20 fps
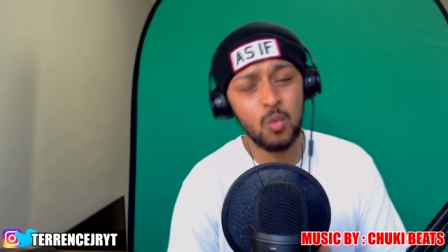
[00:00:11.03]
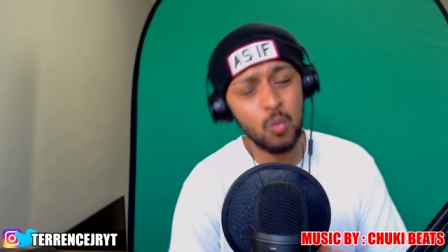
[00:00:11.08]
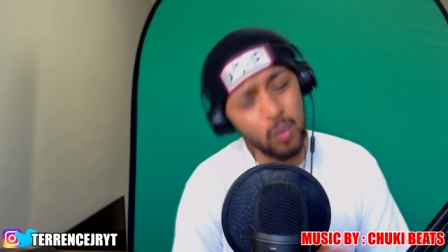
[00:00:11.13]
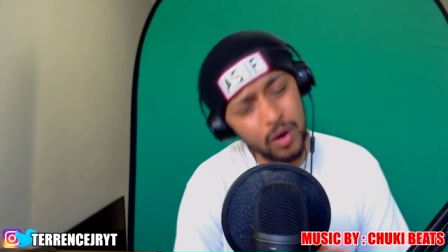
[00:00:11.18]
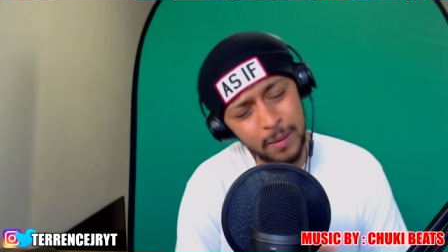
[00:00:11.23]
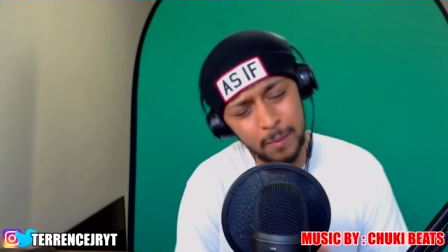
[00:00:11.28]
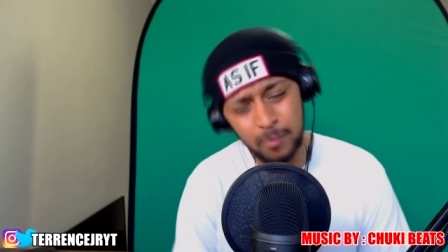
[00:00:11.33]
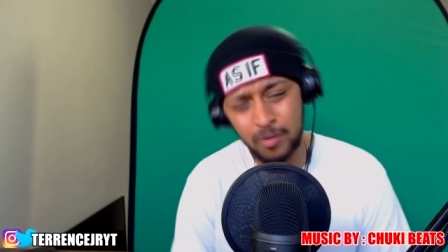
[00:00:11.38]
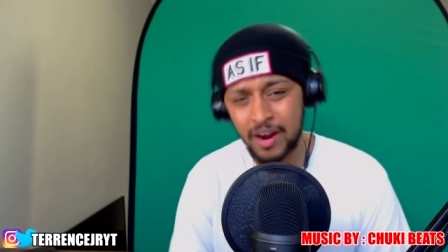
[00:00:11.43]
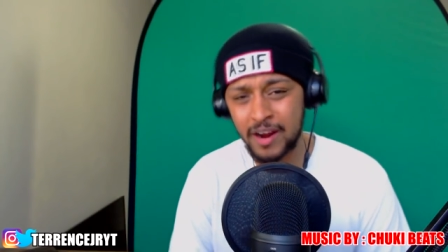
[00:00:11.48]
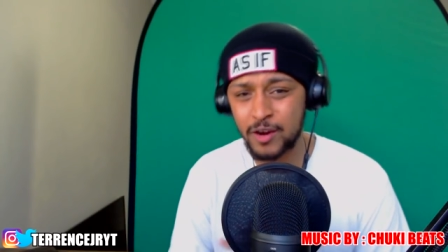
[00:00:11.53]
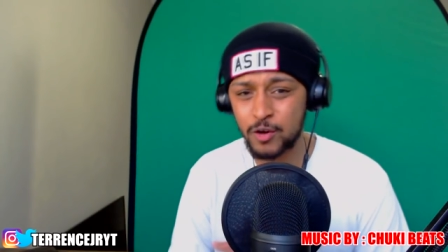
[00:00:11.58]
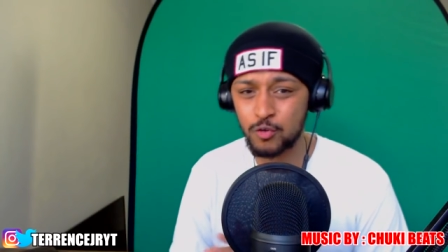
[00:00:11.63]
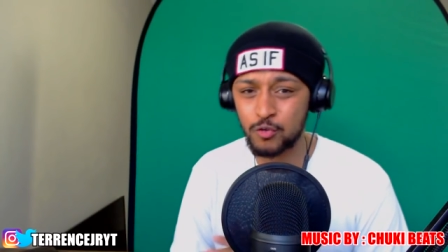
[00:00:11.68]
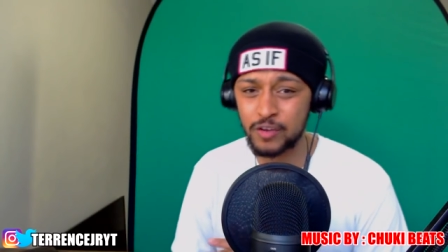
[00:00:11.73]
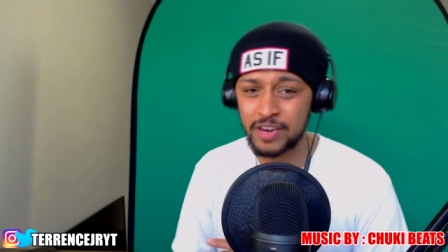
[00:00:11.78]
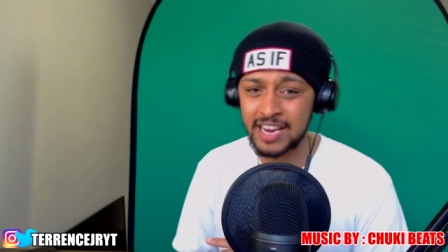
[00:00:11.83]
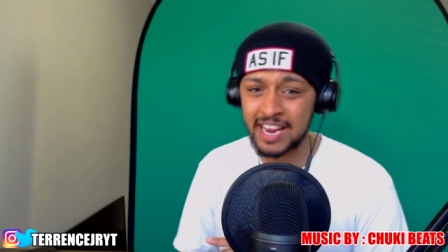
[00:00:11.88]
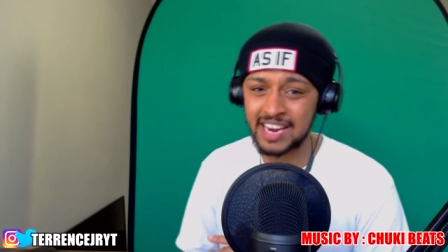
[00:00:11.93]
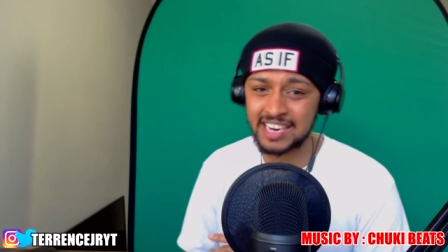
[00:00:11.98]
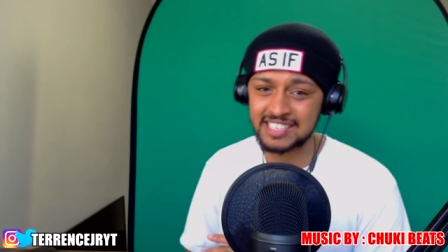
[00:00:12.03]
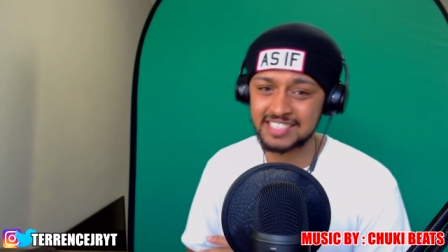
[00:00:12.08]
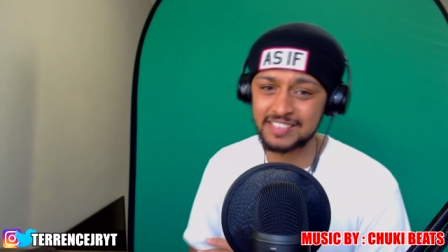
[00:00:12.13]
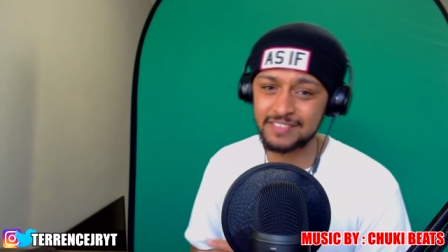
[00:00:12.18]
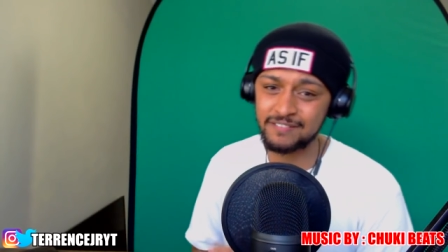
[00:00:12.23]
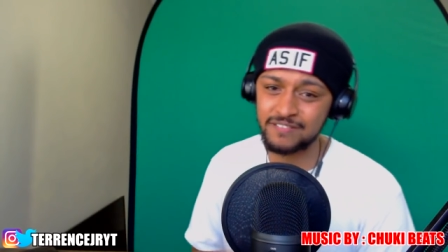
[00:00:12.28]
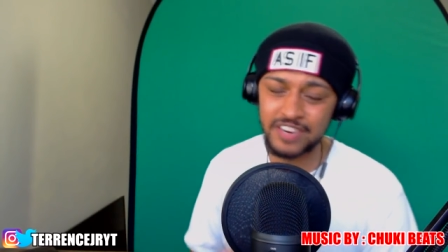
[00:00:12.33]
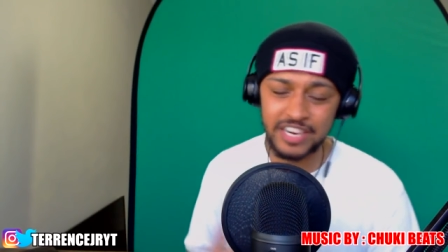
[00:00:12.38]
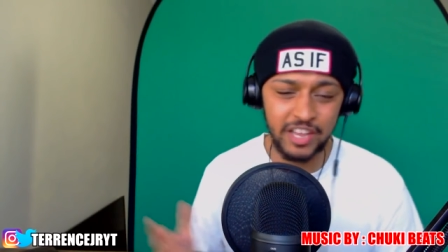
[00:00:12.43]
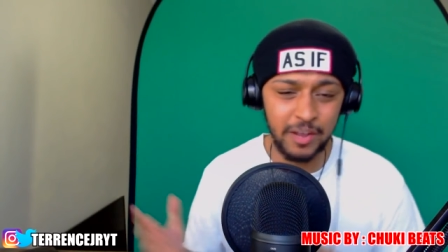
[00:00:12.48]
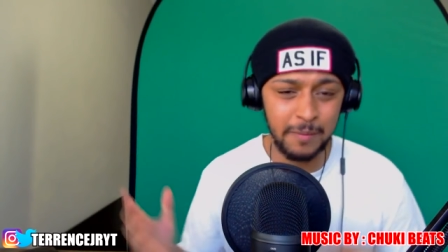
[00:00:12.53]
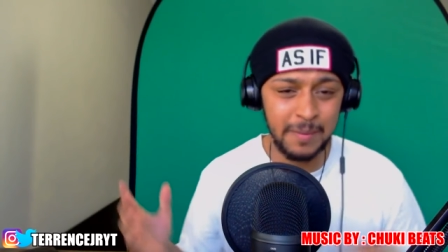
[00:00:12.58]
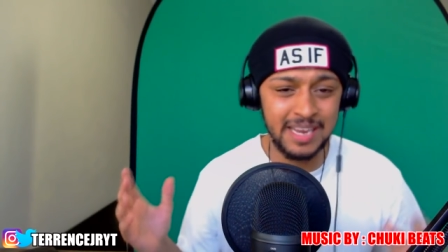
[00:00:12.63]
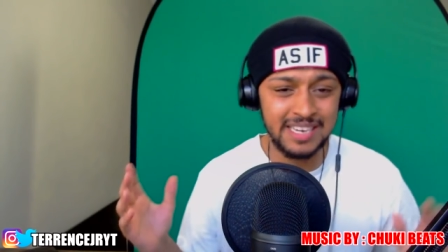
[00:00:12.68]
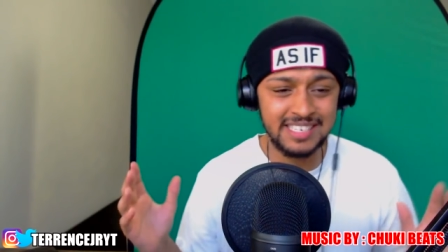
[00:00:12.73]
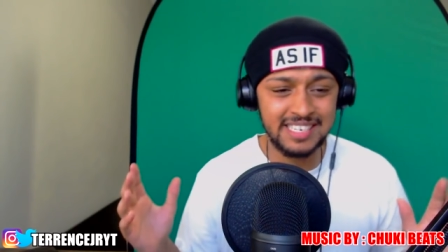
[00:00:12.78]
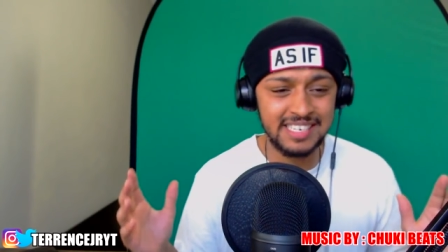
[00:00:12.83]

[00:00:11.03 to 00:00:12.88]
What a brand new reaction video, man.